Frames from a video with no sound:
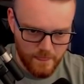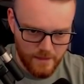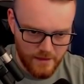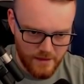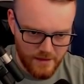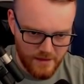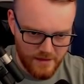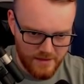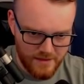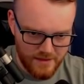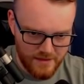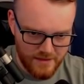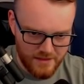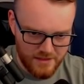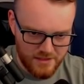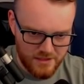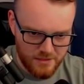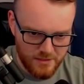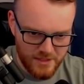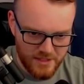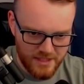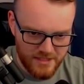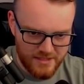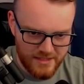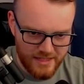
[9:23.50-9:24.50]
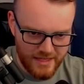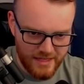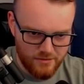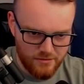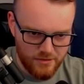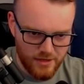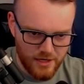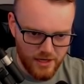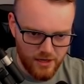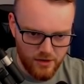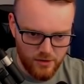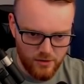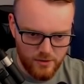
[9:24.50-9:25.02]
And then this will be a dead
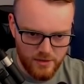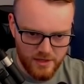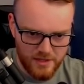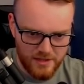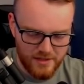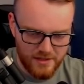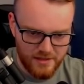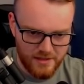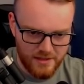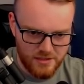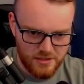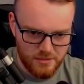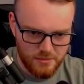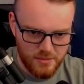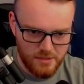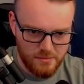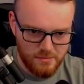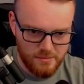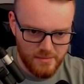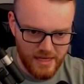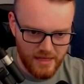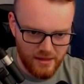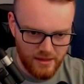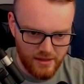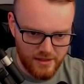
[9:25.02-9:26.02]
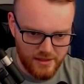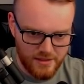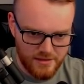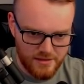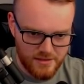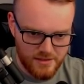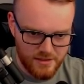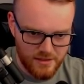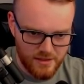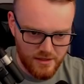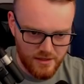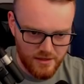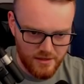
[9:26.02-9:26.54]
row. And then this will be
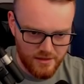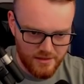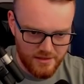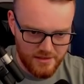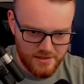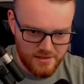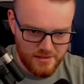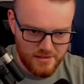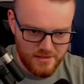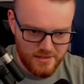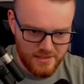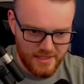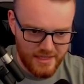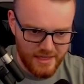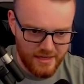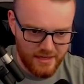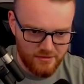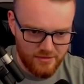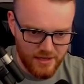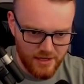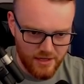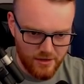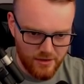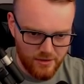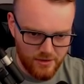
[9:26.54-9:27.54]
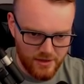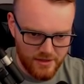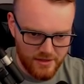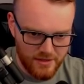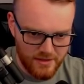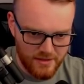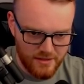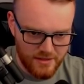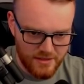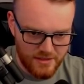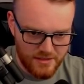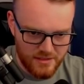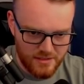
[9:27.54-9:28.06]
melons. This is a dead row. And then
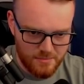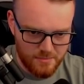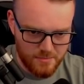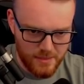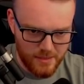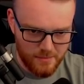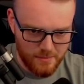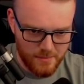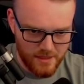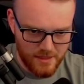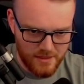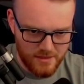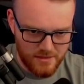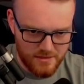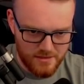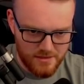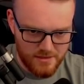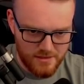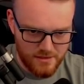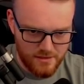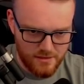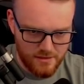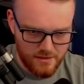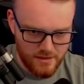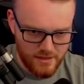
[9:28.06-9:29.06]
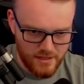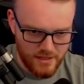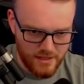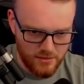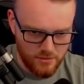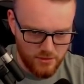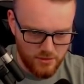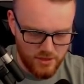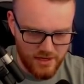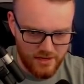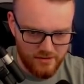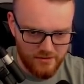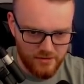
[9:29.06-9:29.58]
this is pumpkins. And then we're
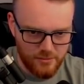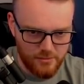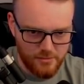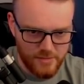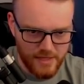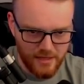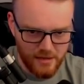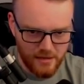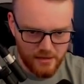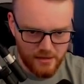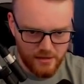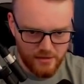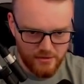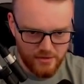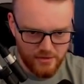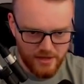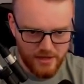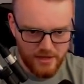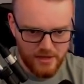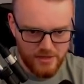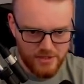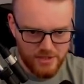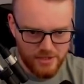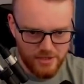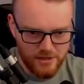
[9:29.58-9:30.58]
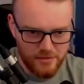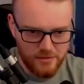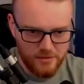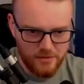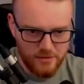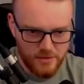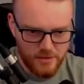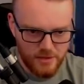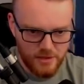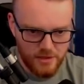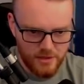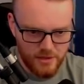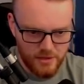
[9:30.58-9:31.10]
going to have a melon over there too.
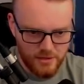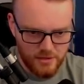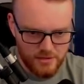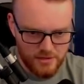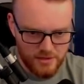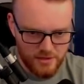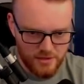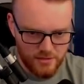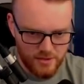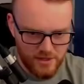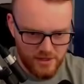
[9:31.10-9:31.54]
So then we're